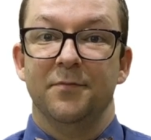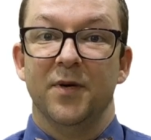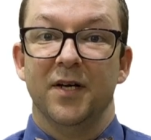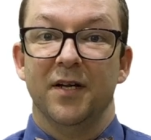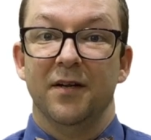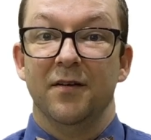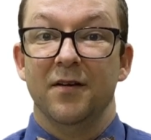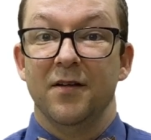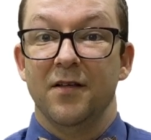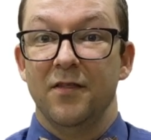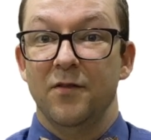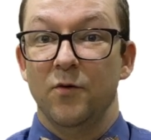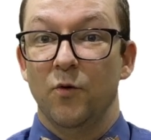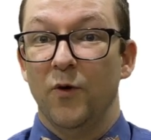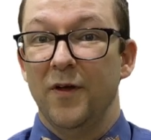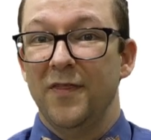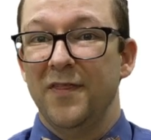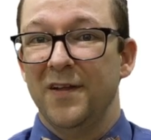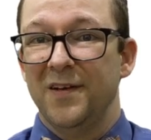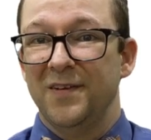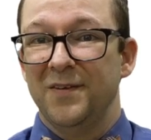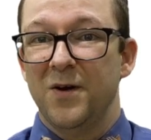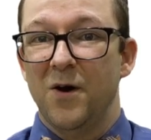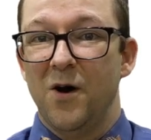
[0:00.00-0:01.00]
but the one
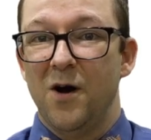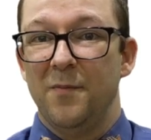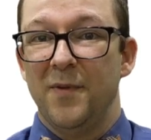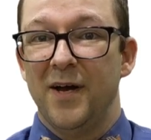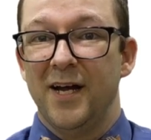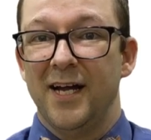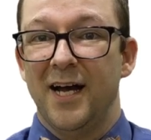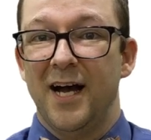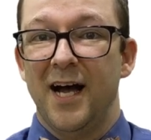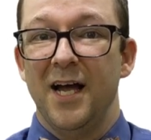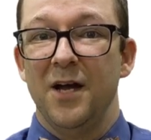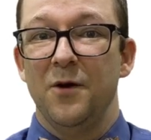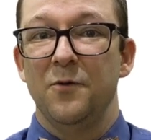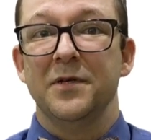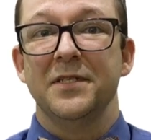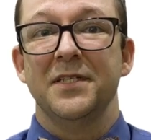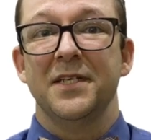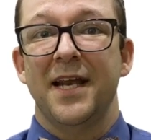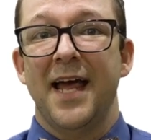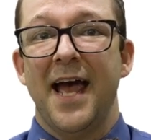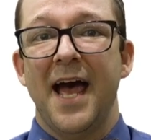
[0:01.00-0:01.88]
that caught my eye was an